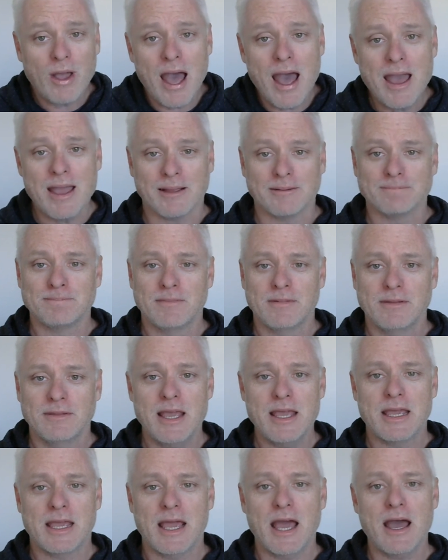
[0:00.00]
Okay,
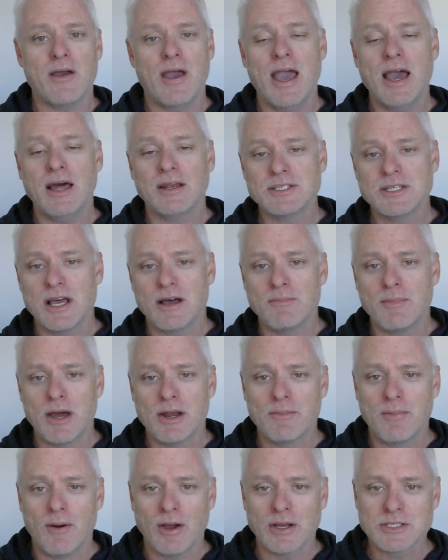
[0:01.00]
there you go. How to
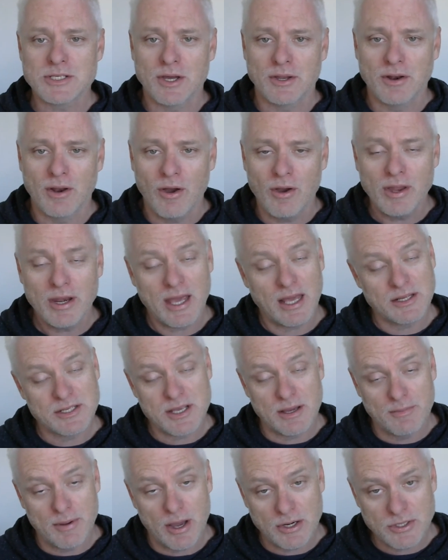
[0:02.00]
sell motorbikes online,
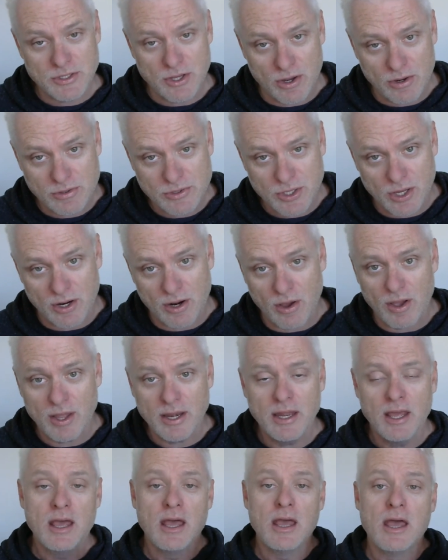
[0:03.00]
how to sell motorcycles
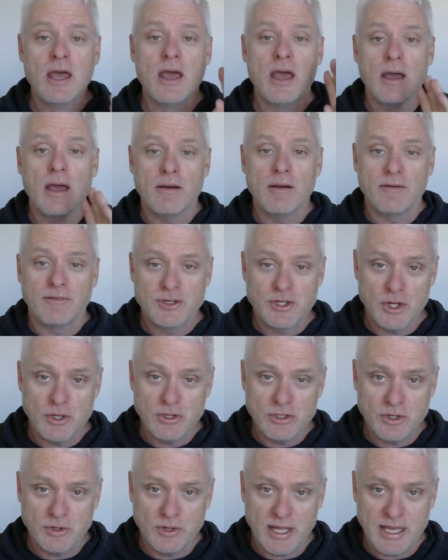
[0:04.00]
online.
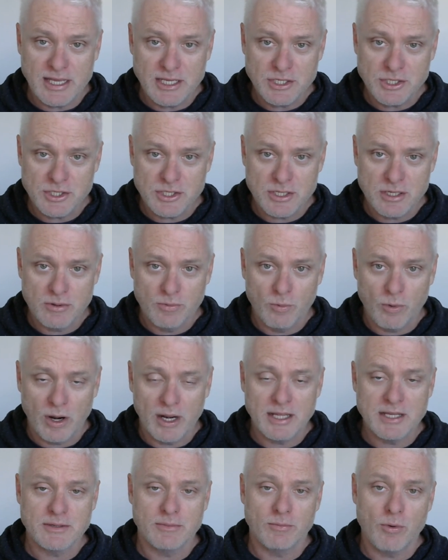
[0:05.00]
Choose your niche.
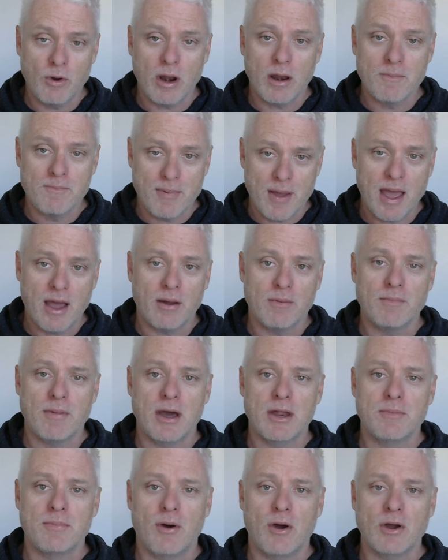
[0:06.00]
What
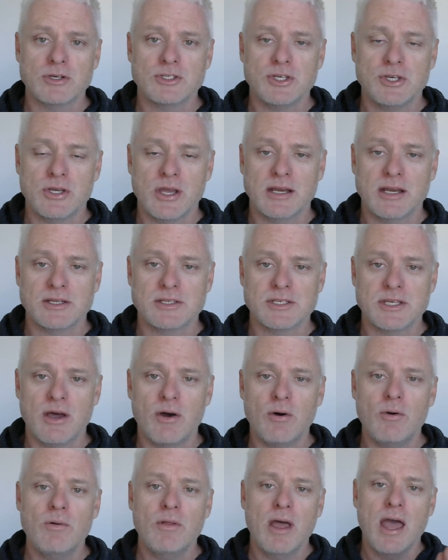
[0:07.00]
about motorbikes are you going to
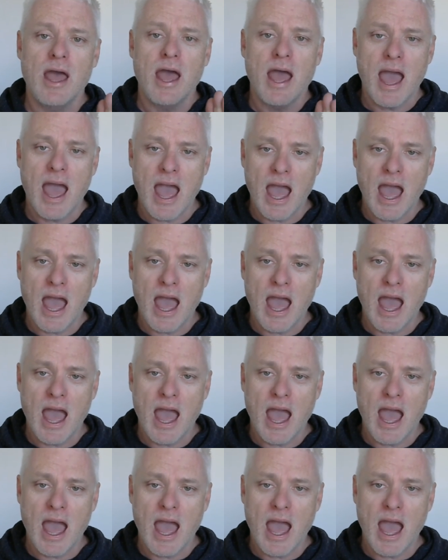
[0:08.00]
sell?